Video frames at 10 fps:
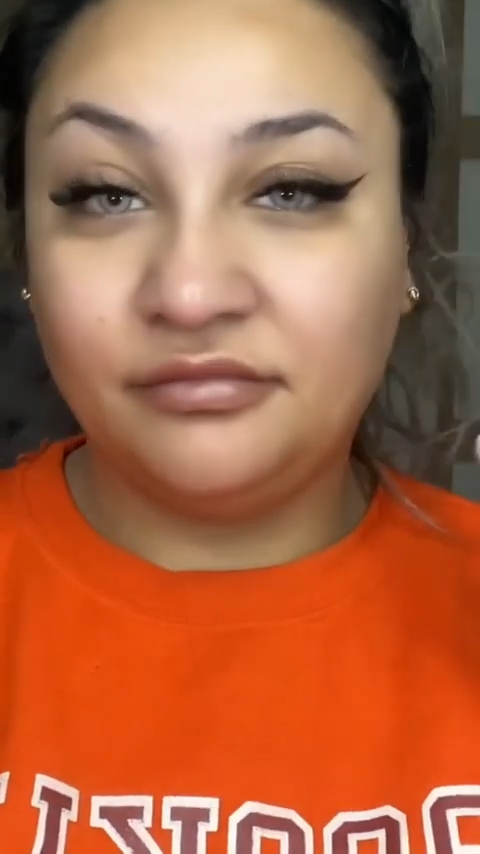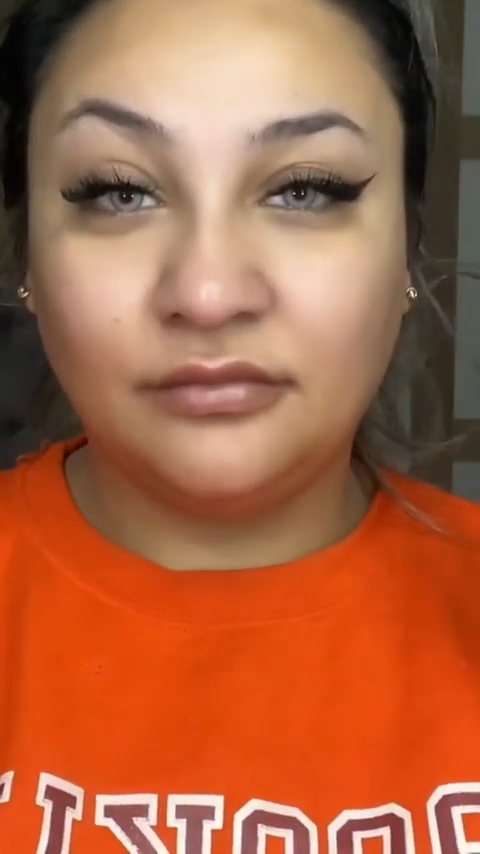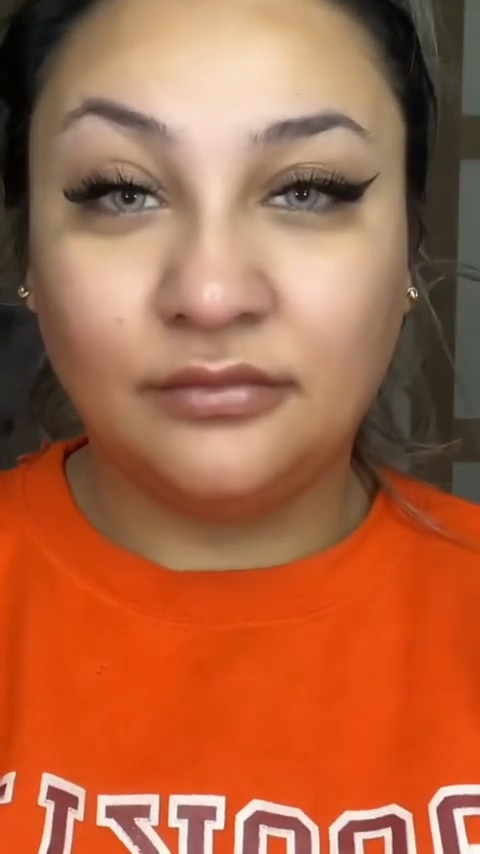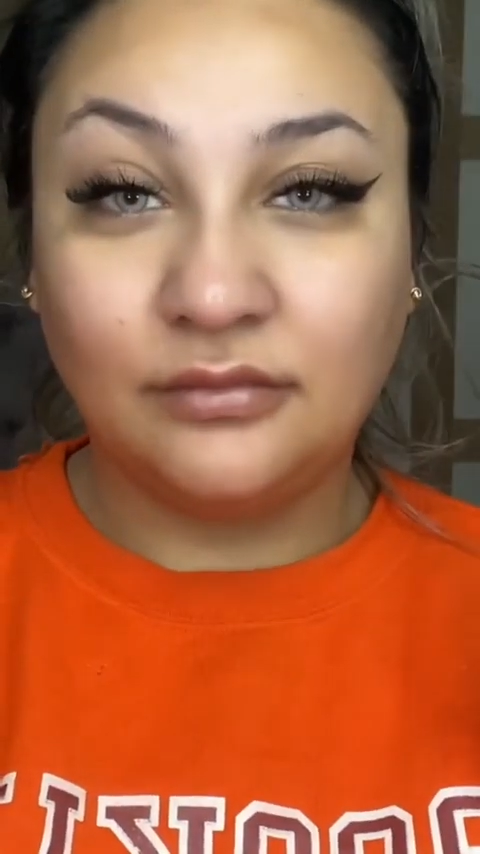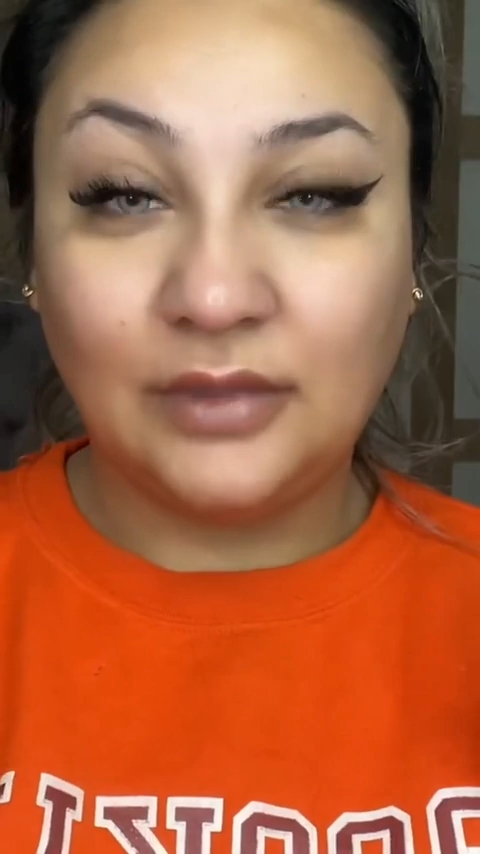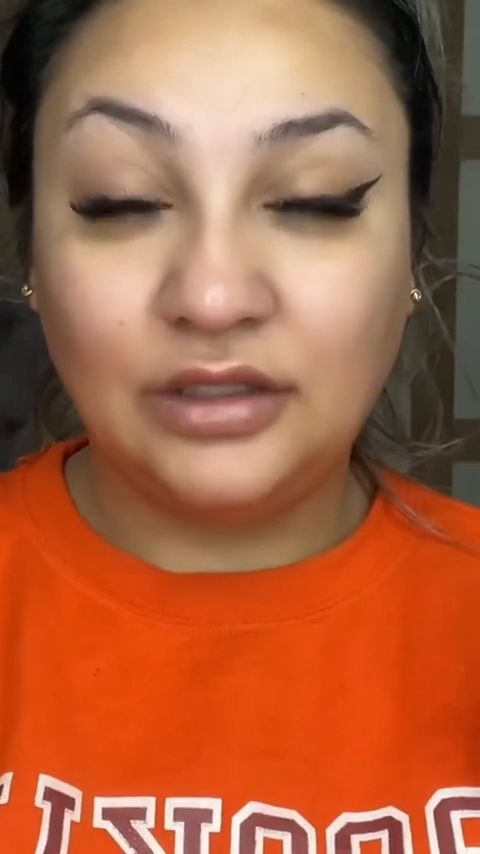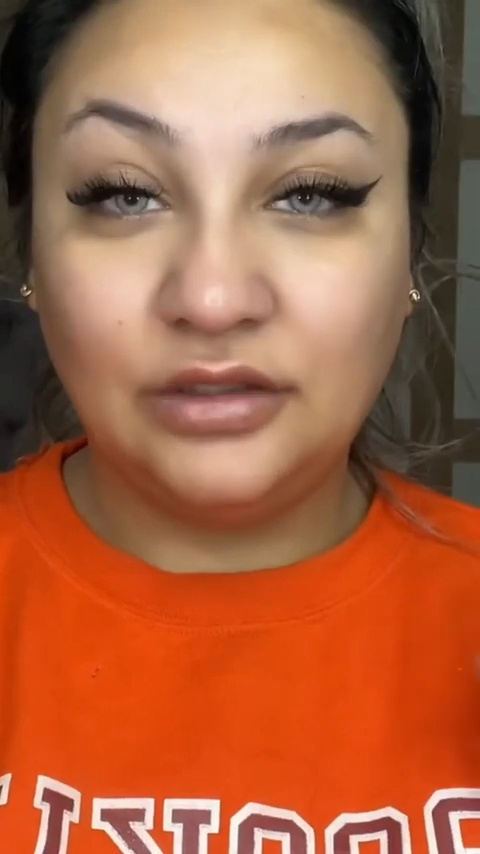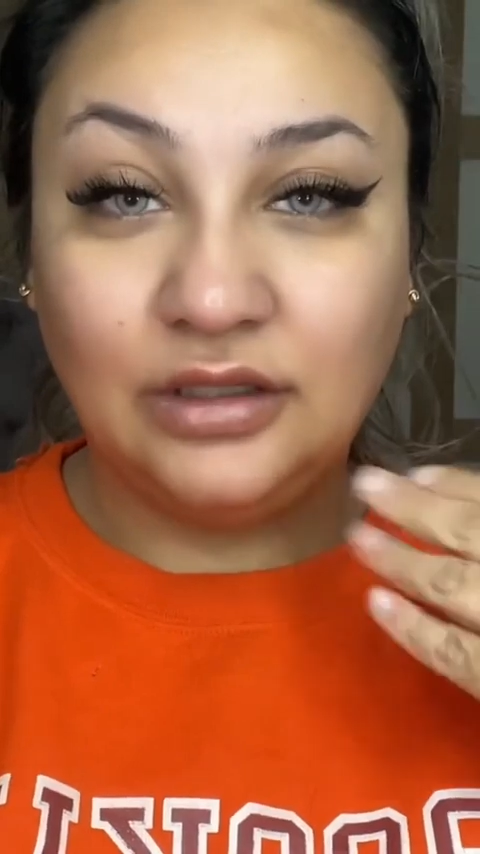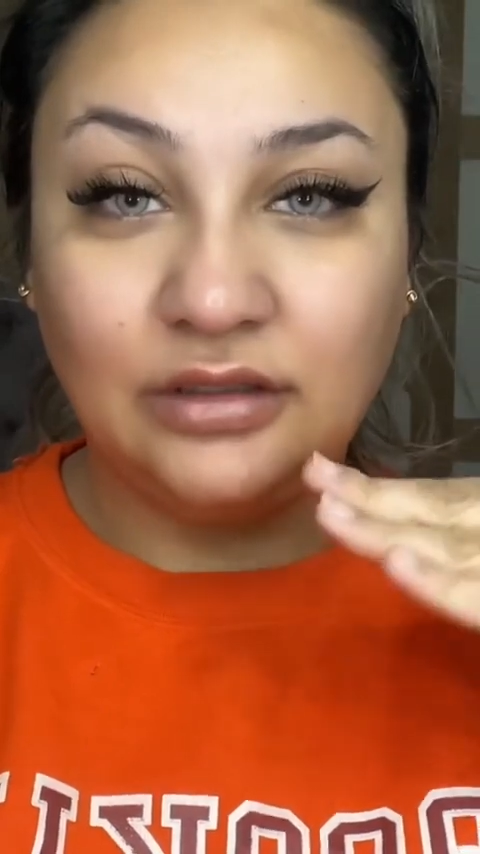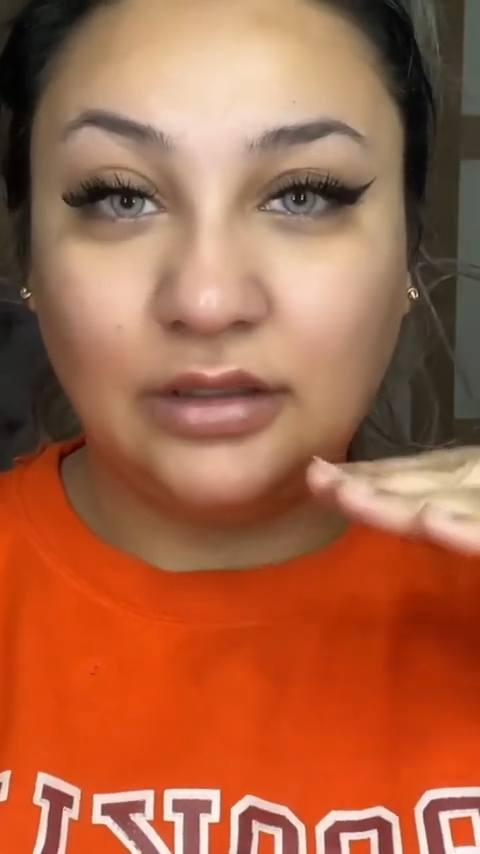And you're done.
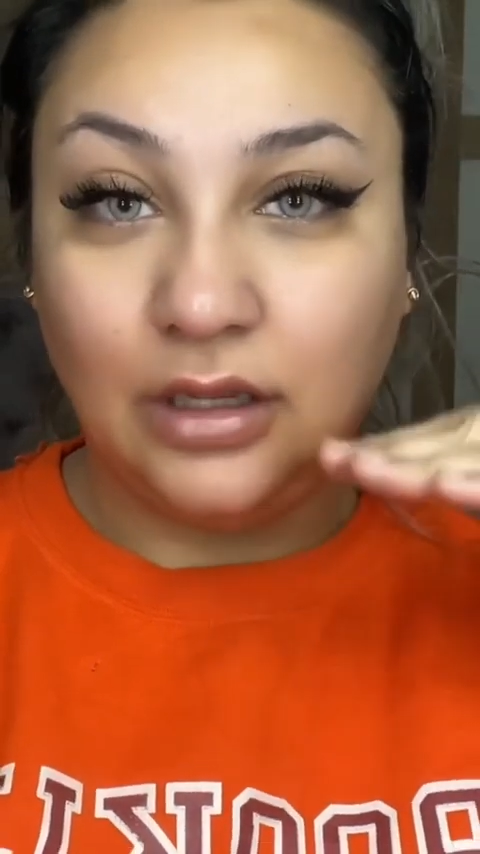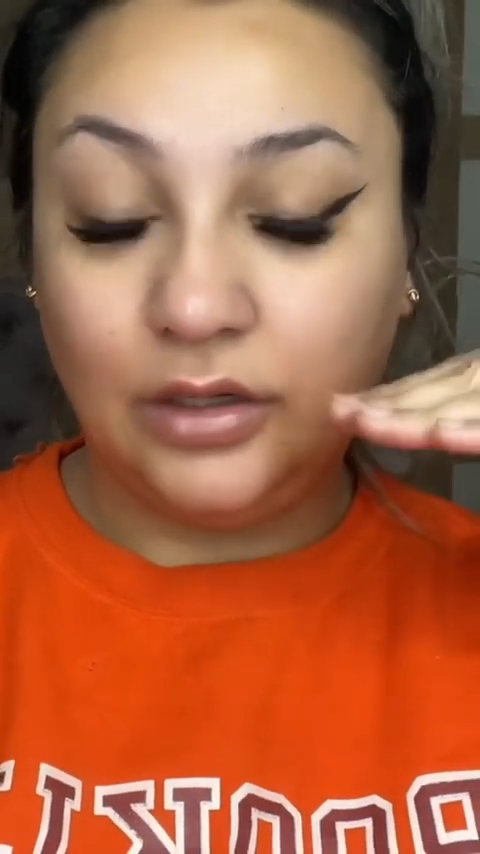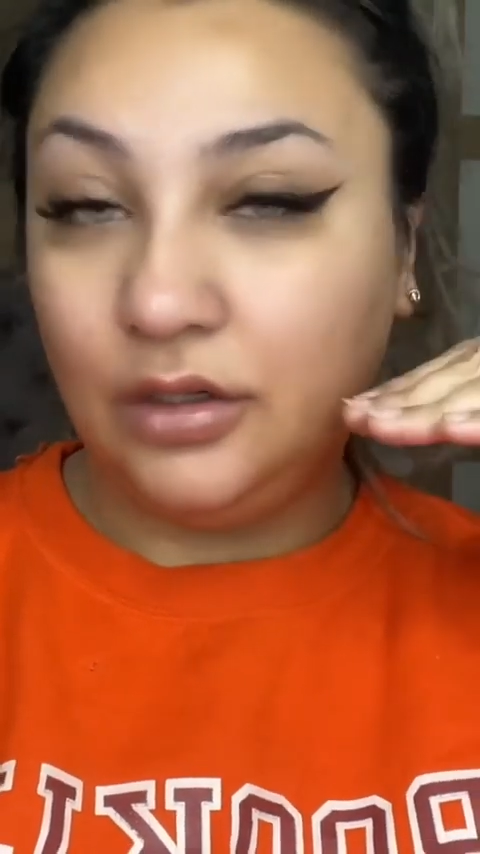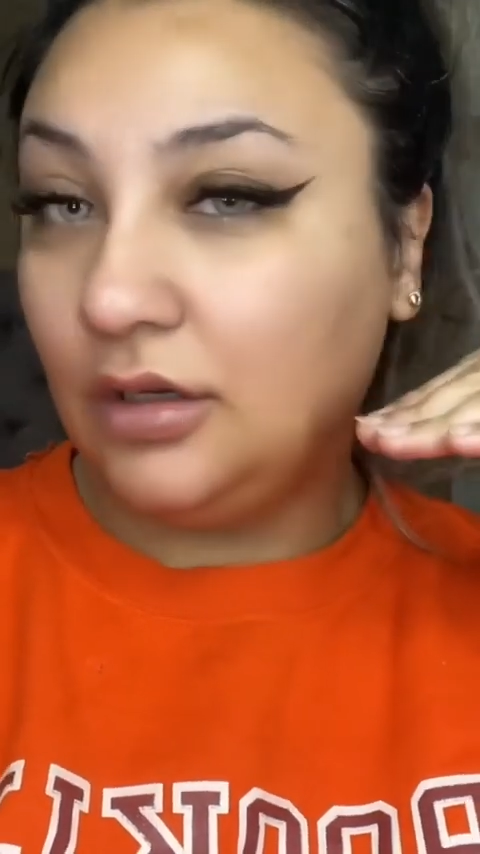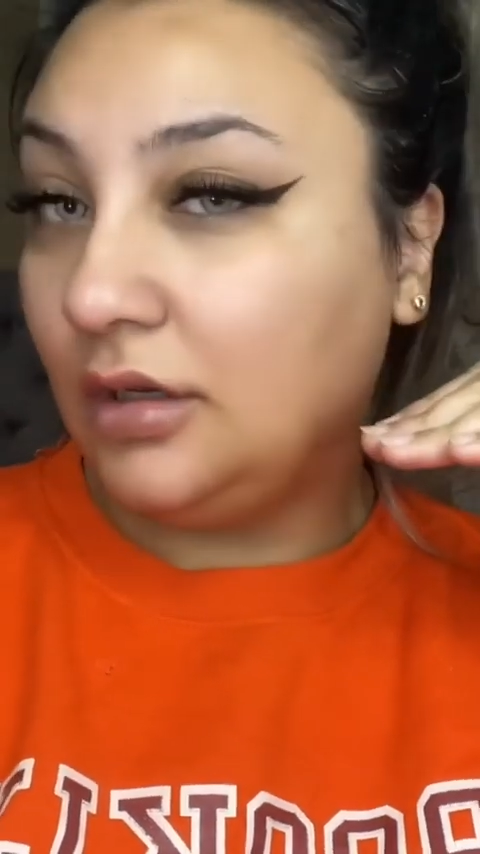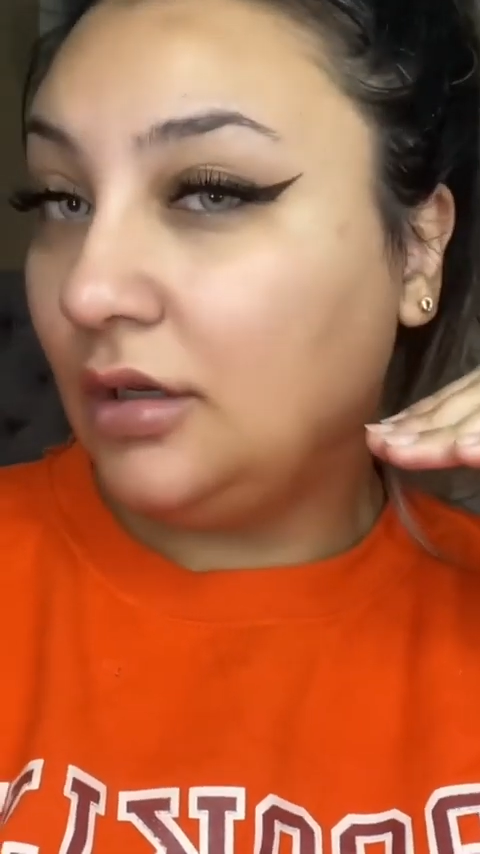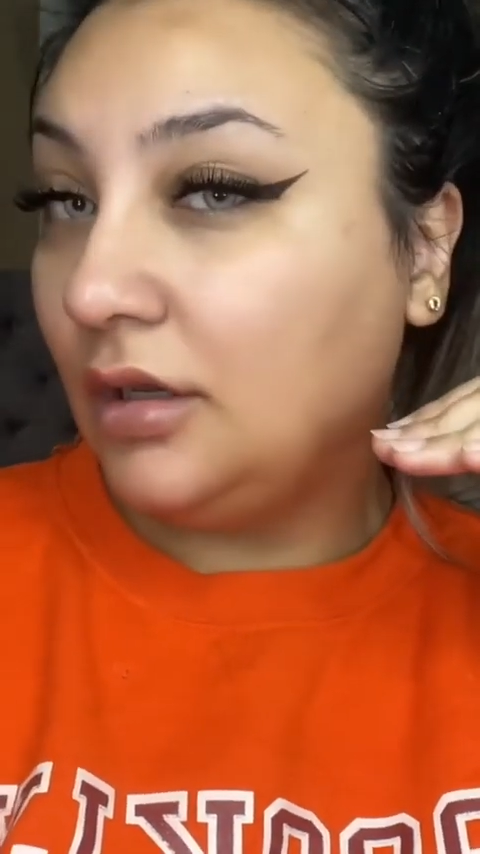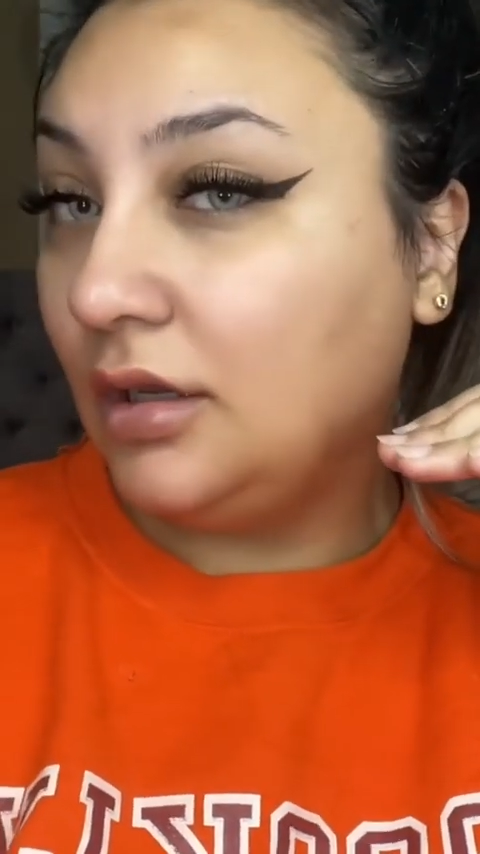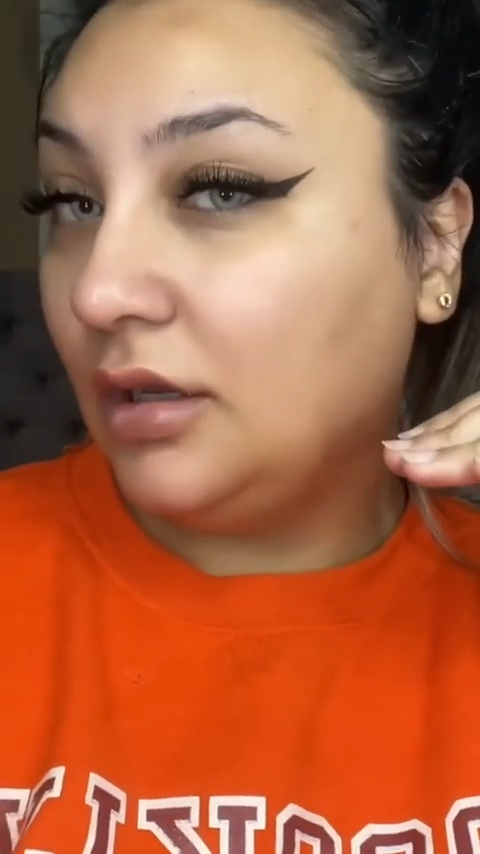And look at